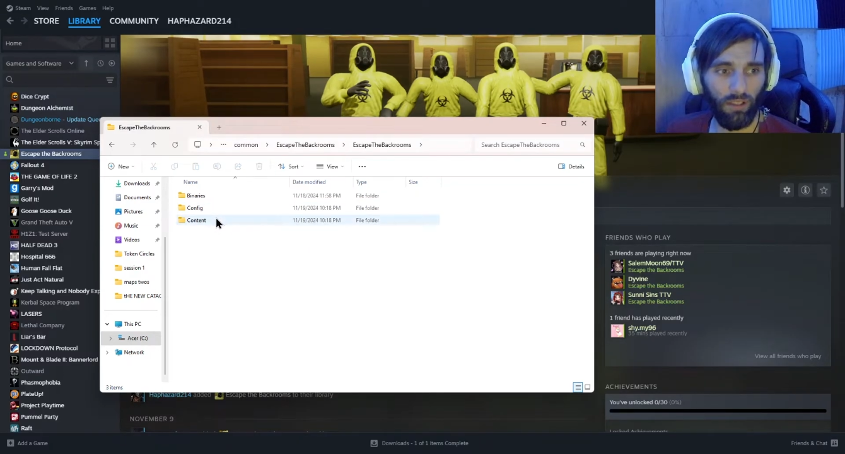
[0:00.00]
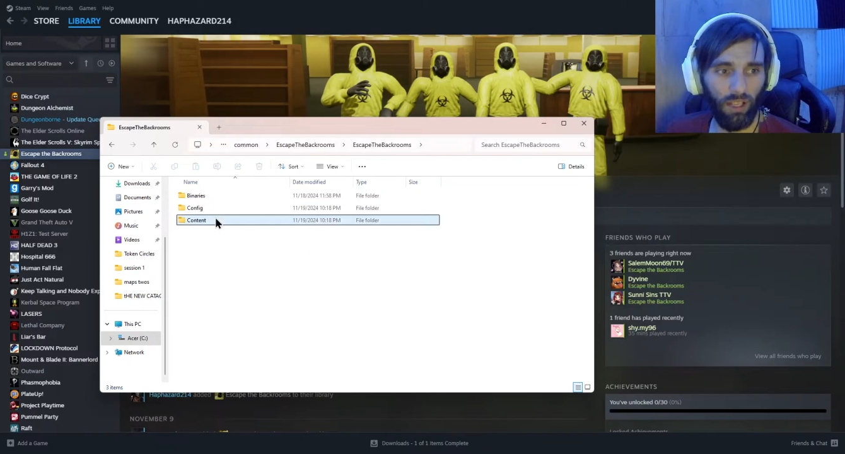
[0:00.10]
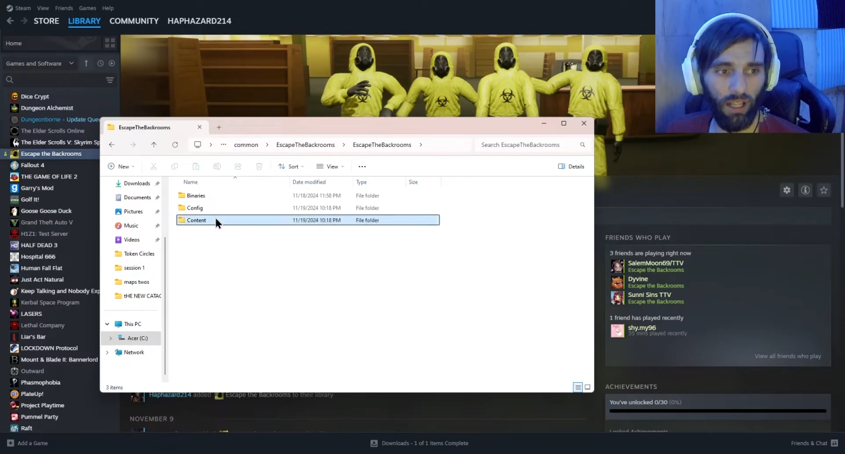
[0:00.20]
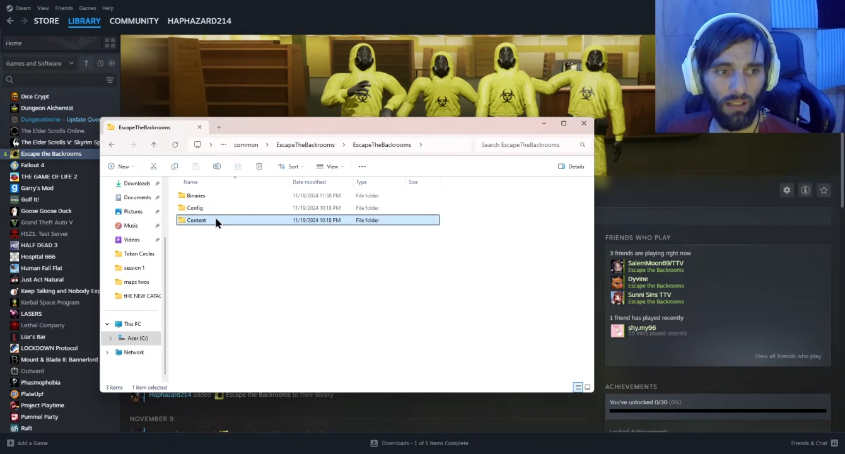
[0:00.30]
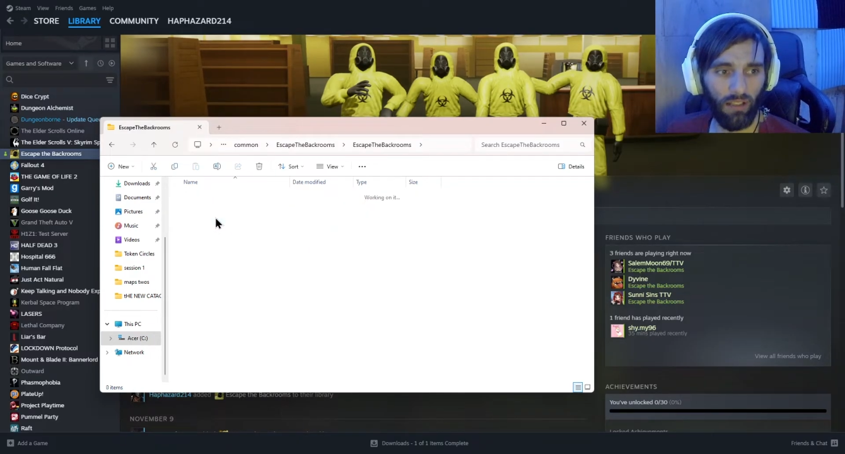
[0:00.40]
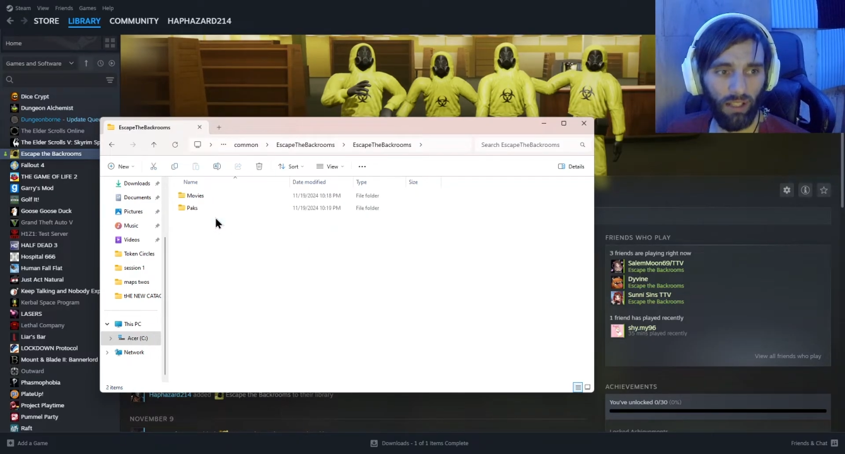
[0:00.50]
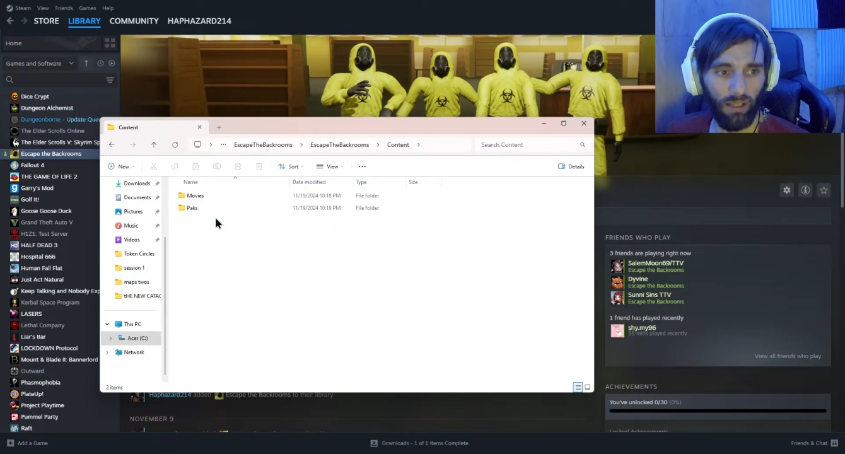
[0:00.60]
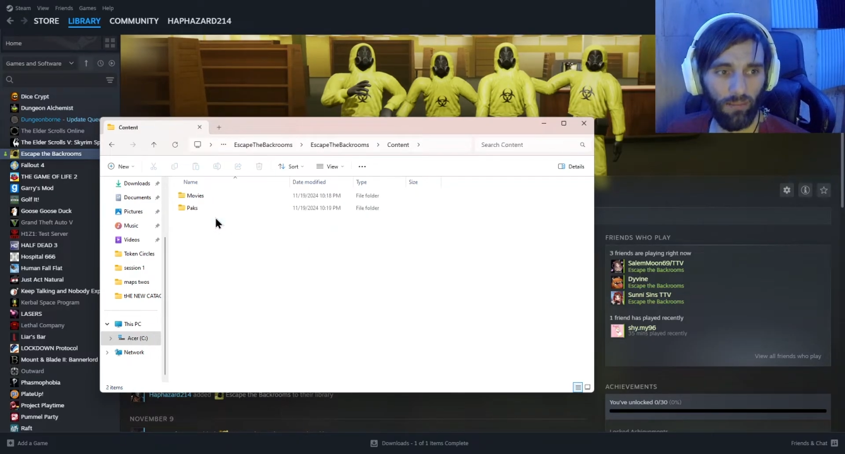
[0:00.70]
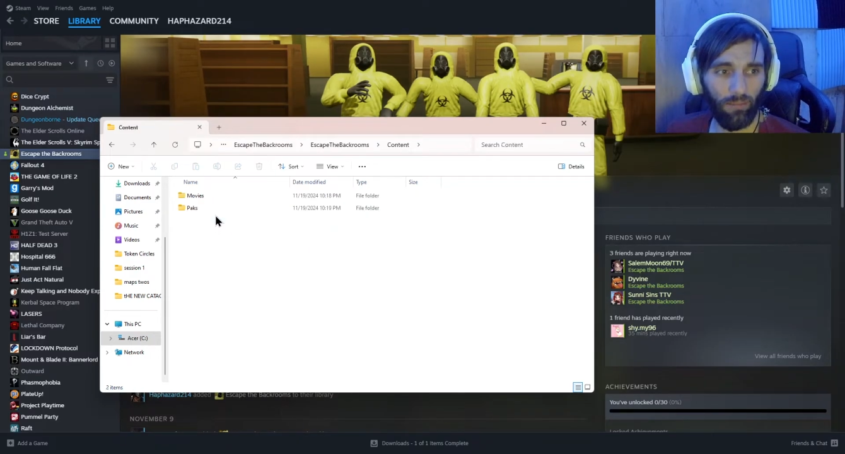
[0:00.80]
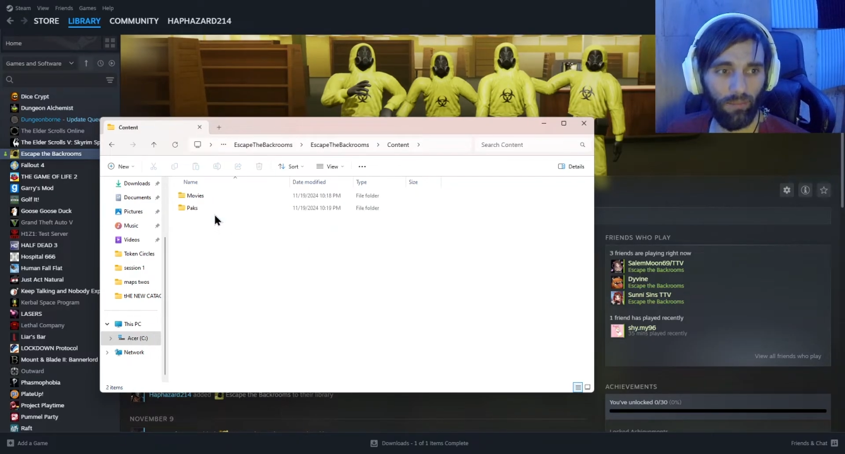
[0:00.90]

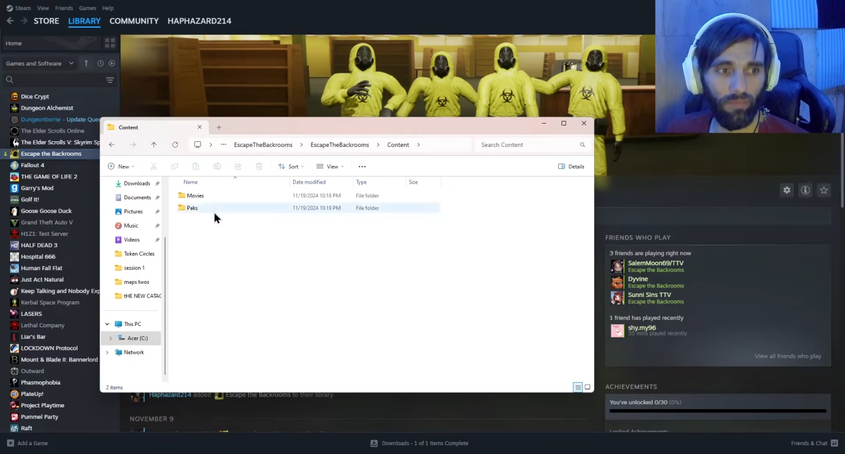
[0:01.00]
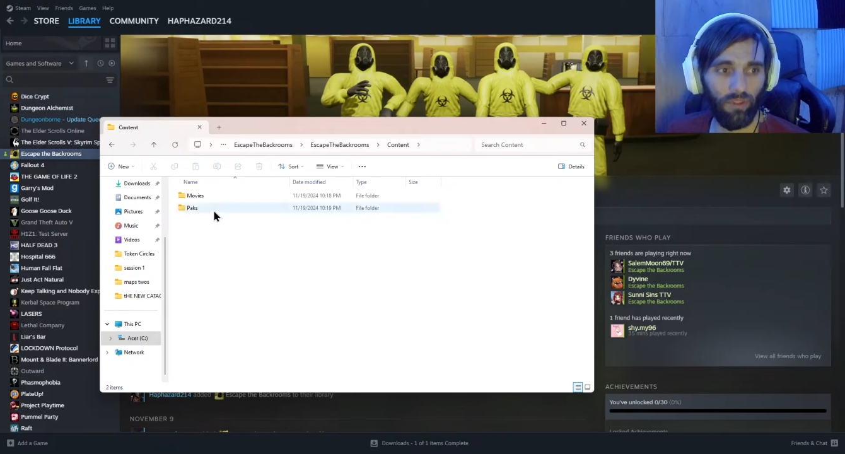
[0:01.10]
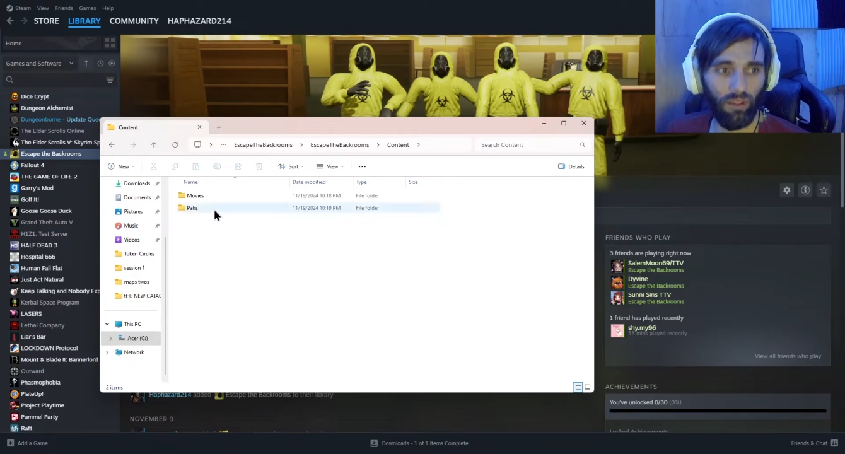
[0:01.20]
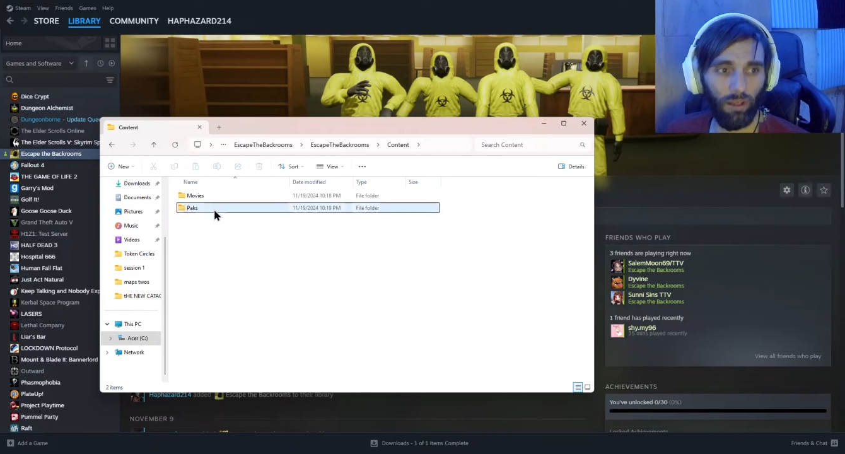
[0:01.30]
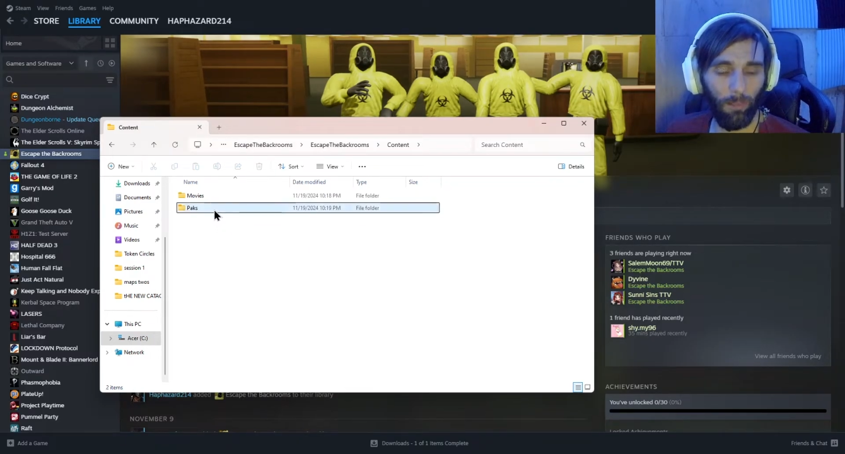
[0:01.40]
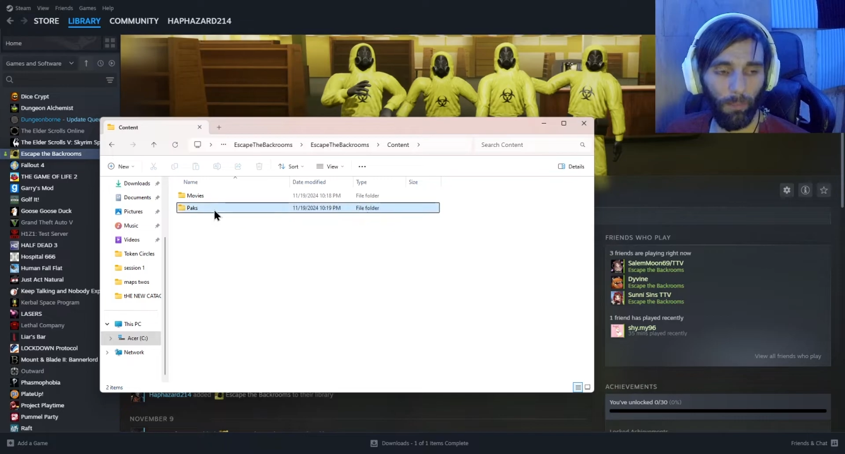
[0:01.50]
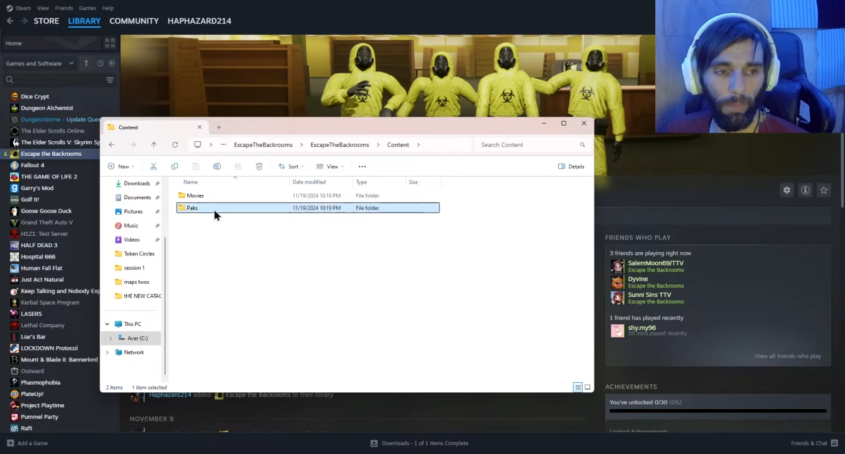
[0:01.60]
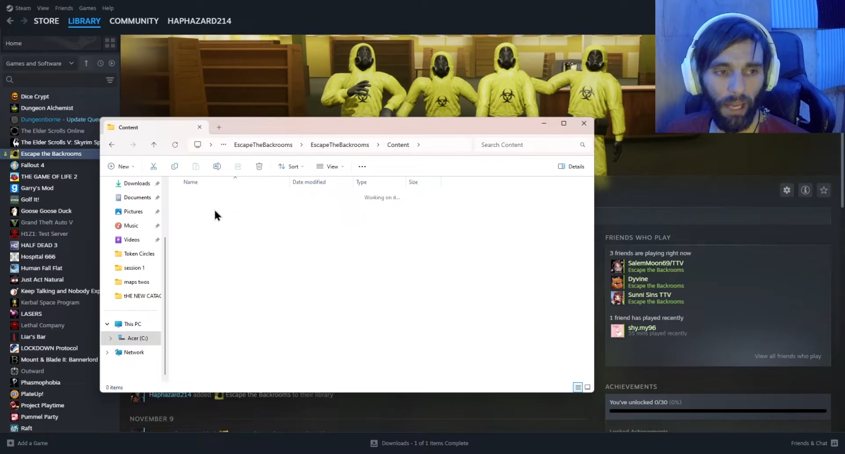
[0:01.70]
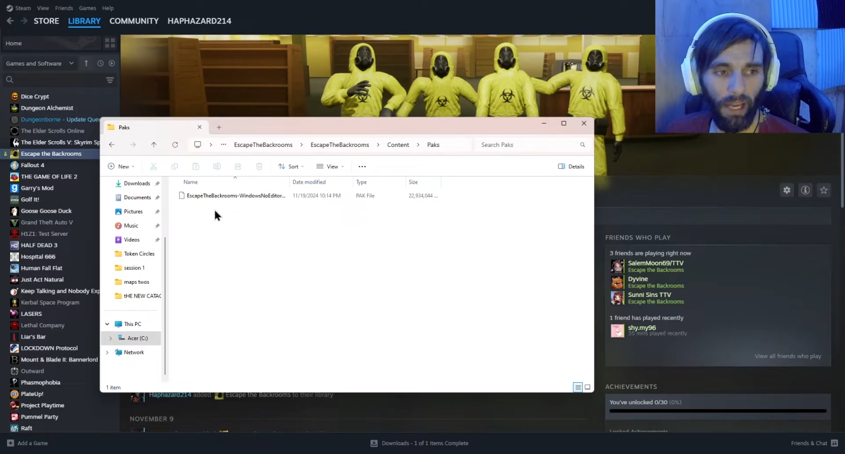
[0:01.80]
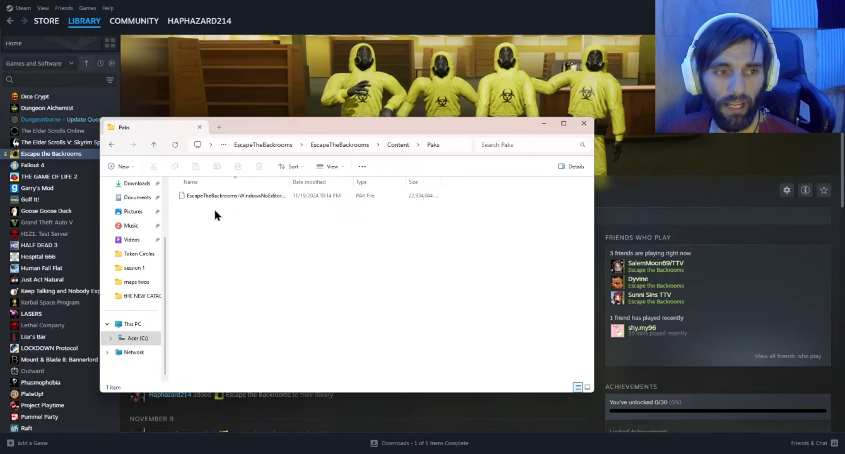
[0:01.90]
Content,
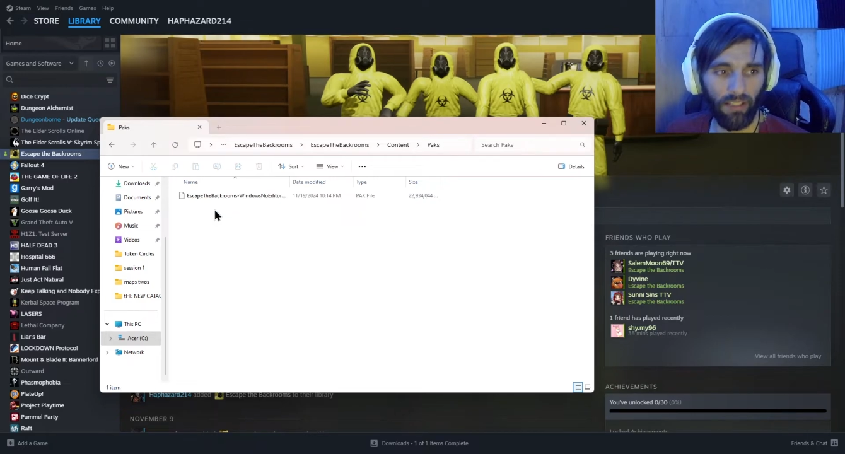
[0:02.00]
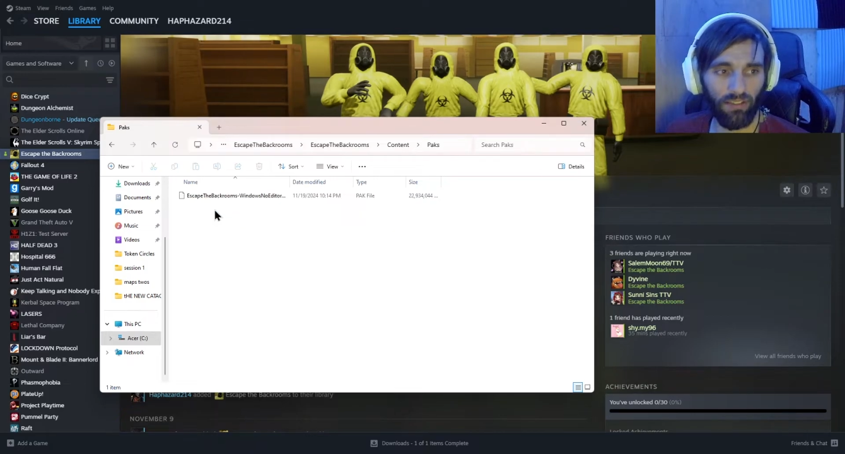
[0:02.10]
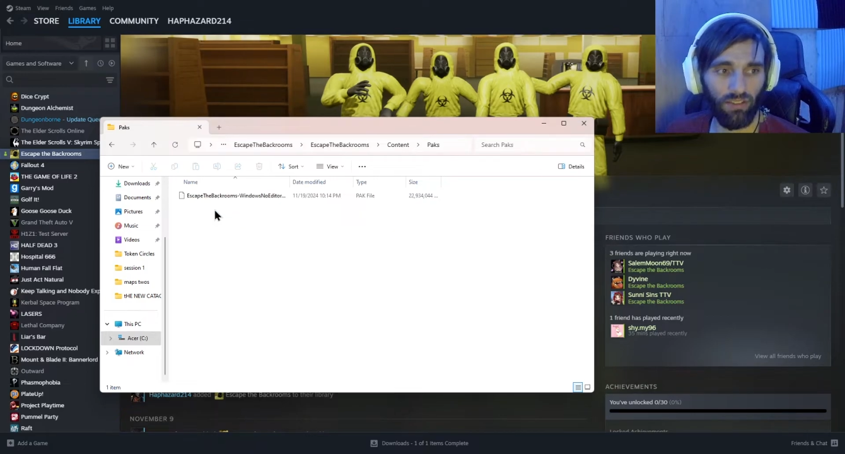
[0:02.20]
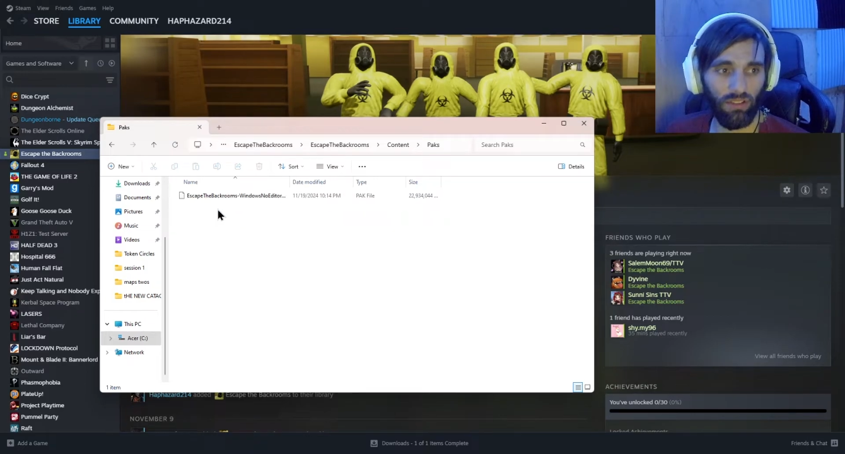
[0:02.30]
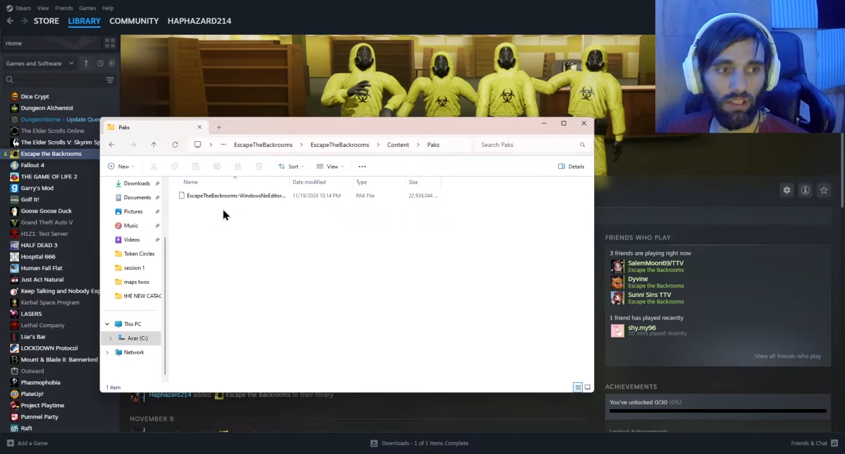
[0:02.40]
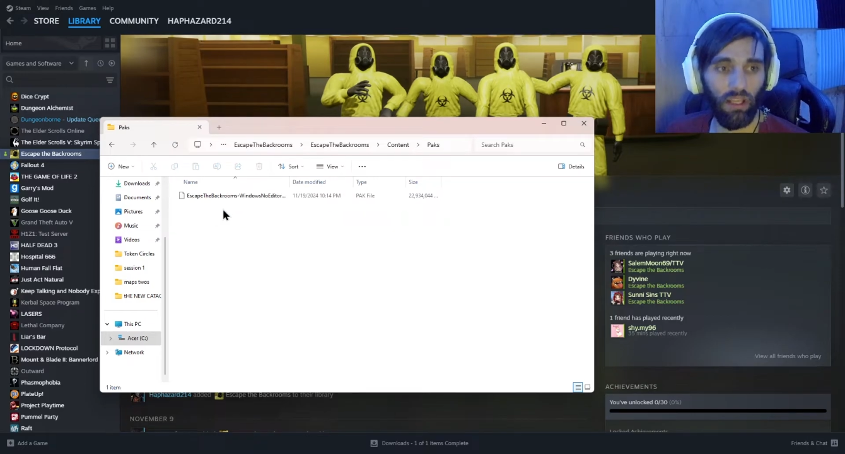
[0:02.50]
packs.